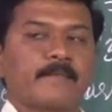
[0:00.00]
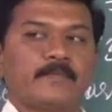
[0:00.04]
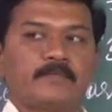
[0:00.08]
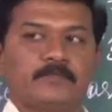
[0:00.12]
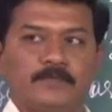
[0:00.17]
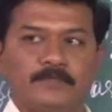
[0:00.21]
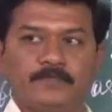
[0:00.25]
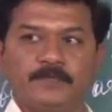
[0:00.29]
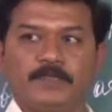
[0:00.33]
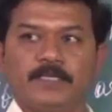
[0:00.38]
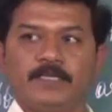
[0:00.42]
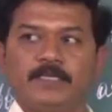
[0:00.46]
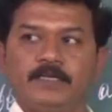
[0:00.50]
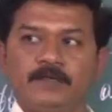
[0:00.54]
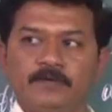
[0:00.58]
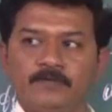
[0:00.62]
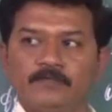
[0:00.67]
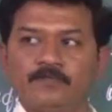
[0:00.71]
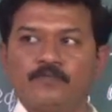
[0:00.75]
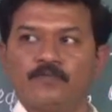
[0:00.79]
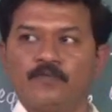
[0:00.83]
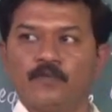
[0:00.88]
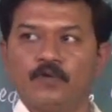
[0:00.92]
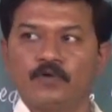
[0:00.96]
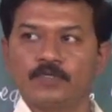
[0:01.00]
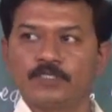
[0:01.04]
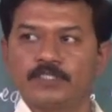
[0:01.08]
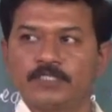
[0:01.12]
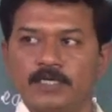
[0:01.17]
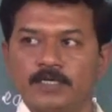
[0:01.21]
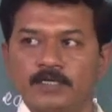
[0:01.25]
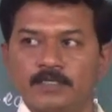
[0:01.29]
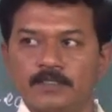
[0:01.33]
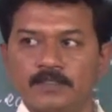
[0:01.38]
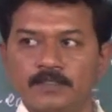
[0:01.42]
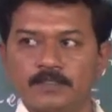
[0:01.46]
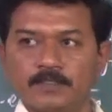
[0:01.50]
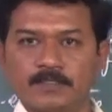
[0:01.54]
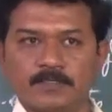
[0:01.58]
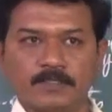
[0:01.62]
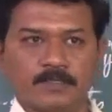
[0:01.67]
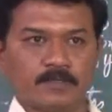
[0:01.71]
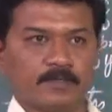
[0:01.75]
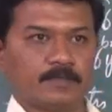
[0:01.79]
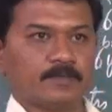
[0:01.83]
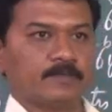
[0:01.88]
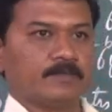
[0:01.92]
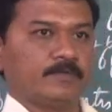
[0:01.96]
15 fours are.
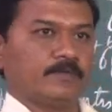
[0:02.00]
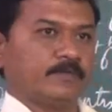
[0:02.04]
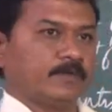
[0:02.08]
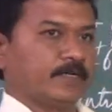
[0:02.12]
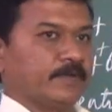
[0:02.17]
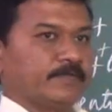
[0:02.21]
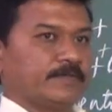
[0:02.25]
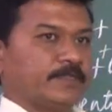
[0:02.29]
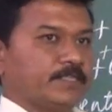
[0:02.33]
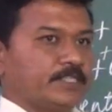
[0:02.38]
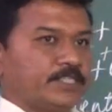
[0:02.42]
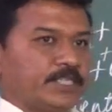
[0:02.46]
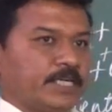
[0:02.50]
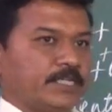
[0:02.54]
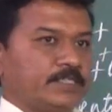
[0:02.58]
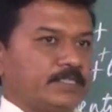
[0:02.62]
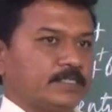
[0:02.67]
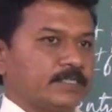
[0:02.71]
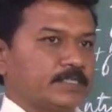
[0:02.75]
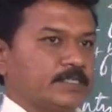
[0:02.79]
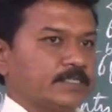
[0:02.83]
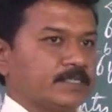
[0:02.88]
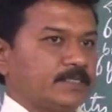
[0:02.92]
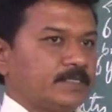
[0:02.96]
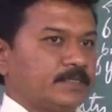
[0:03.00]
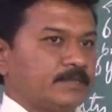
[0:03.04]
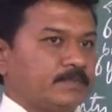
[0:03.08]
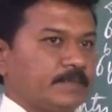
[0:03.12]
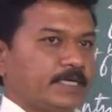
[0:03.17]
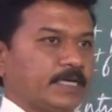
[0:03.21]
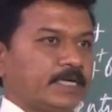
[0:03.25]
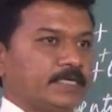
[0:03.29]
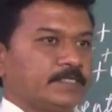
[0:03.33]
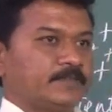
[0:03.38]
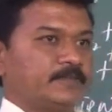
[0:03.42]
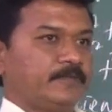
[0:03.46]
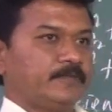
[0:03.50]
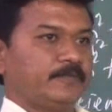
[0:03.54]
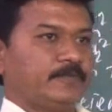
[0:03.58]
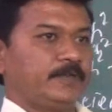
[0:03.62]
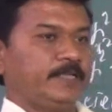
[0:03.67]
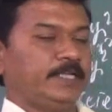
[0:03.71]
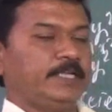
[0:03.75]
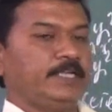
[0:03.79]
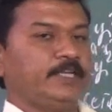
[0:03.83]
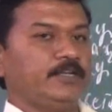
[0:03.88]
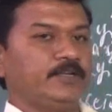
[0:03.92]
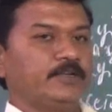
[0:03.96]
So one of the chance, because
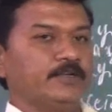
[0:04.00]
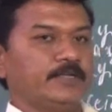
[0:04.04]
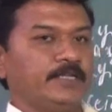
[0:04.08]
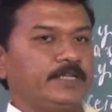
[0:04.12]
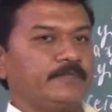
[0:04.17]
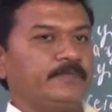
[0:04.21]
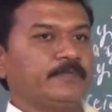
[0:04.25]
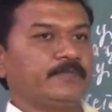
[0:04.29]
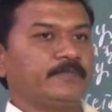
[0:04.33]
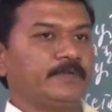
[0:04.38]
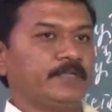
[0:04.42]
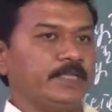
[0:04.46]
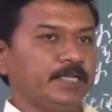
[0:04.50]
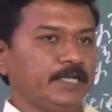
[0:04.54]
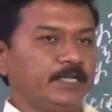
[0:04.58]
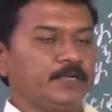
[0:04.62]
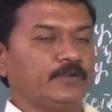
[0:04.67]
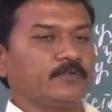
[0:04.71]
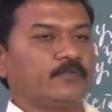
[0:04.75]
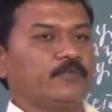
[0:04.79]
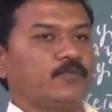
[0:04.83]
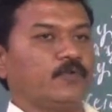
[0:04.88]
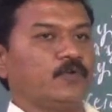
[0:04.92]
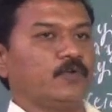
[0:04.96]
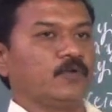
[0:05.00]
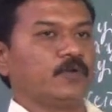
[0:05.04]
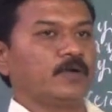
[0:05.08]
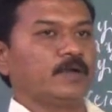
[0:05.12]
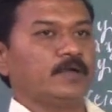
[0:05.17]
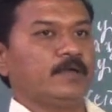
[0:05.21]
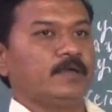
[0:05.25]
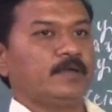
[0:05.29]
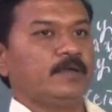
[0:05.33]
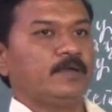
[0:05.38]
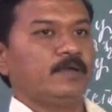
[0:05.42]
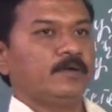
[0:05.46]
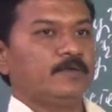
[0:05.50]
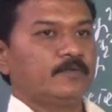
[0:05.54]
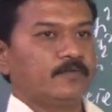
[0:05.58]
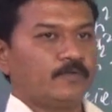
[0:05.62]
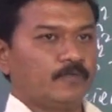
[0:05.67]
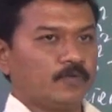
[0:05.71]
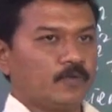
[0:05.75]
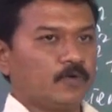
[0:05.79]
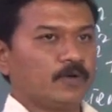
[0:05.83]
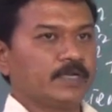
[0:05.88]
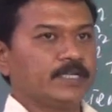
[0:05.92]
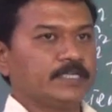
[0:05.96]
15 into 4,
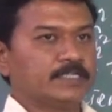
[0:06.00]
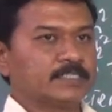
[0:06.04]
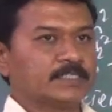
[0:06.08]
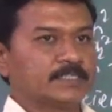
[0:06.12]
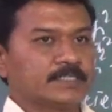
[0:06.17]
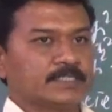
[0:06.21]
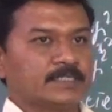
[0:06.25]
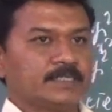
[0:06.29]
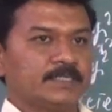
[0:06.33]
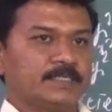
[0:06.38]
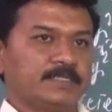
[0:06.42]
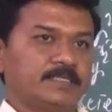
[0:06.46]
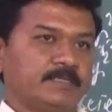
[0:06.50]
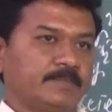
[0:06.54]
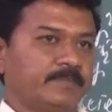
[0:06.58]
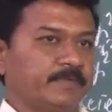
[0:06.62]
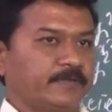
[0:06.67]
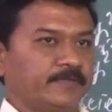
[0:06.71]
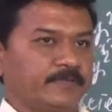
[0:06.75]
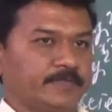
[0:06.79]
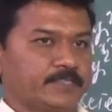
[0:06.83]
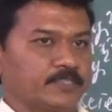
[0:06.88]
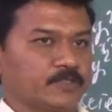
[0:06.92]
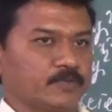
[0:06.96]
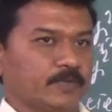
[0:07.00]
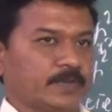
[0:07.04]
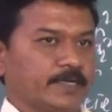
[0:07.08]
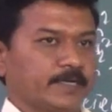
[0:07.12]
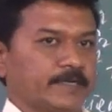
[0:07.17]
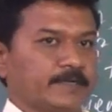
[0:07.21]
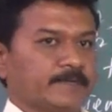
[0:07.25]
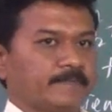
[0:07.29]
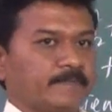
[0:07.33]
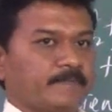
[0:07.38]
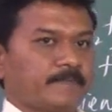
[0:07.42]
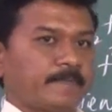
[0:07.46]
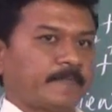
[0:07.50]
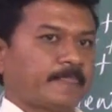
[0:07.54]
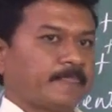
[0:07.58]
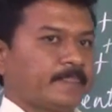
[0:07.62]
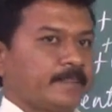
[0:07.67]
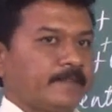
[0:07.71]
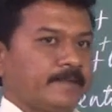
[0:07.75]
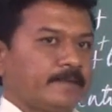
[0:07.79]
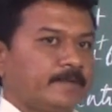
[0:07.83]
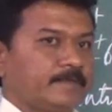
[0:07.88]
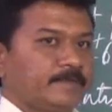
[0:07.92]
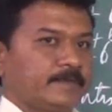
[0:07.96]
4 is the perfect square,
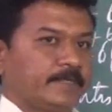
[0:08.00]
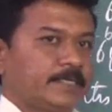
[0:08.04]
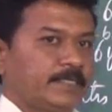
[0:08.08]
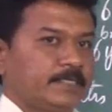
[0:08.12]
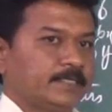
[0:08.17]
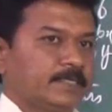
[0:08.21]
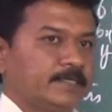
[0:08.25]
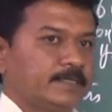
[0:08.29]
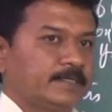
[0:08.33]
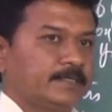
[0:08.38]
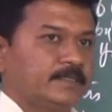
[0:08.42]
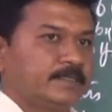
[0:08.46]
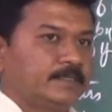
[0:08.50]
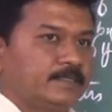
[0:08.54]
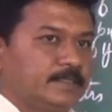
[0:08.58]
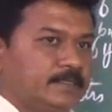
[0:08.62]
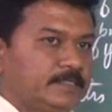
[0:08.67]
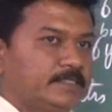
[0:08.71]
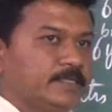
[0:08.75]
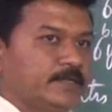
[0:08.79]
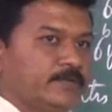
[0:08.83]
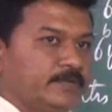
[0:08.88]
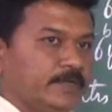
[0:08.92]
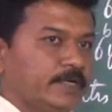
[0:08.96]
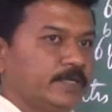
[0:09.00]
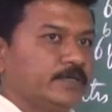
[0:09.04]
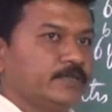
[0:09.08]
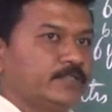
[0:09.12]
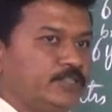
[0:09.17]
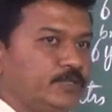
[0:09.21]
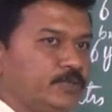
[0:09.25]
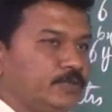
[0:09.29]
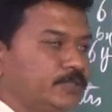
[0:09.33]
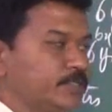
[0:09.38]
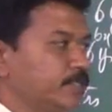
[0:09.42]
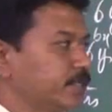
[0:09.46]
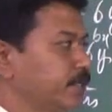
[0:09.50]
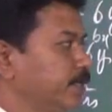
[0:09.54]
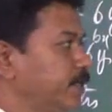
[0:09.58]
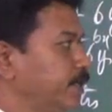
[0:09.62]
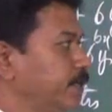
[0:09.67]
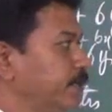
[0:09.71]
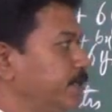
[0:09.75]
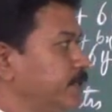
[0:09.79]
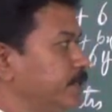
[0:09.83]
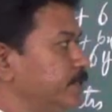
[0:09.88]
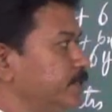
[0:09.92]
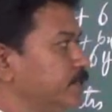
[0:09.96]
right? This is how you have to choose.
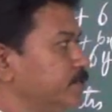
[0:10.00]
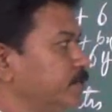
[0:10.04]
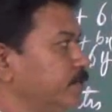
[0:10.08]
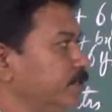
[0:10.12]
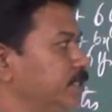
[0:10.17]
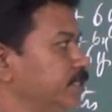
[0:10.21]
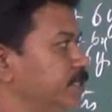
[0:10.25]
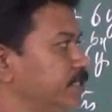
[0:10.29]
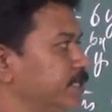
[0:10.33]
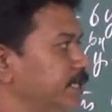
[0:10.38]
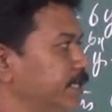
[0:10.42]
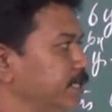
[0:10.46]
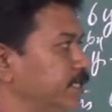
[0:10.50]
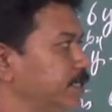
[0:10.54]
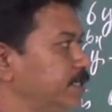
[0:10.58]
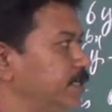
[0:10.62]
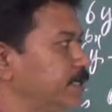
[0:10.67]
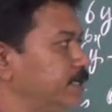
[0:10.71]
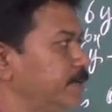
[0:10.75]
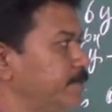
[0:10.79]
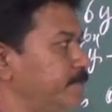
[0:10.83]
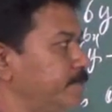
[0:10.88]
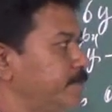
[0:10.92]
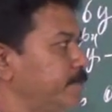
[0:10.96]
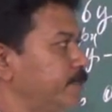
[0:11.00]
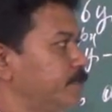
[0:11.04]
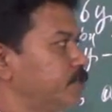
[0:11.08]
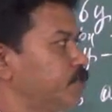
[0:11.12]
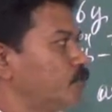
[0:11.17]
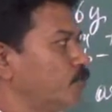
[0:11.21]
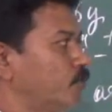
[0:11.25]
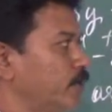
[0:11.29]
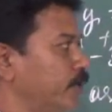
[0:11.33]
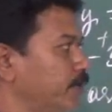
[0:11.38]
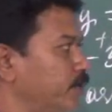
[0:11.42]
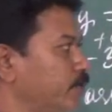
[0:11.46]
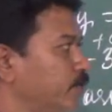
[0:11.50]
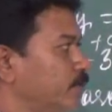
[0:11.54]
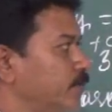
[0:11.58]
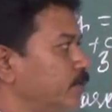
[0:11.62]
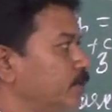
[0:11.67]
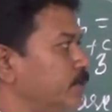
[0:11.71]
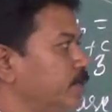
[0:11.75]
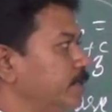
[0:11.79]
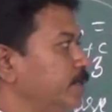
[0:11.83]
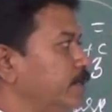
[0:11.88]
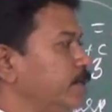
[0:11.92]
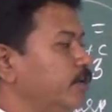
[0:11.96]
So inside the square root,
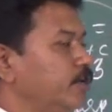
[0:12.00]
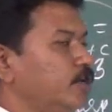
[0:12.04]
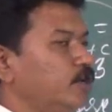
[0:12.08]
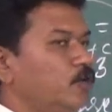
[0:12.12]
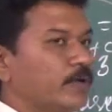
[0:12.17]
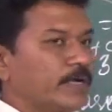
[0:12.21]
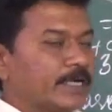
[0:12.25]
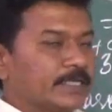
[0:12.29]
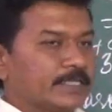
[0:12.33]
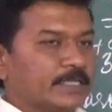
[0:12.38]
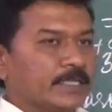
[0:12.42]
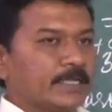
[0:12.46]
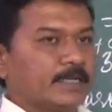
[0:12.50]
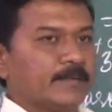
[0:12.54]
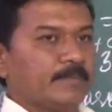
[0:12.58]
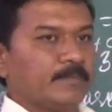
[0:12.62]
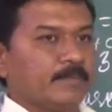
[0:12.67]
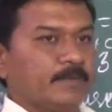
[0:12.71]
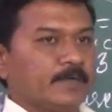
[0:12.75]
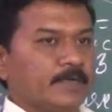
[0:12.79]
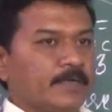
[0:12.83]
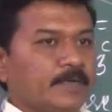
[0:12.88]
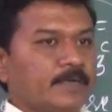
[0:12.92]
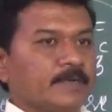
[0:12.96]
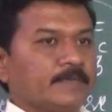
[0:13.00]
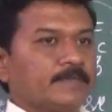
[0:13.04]
look at the number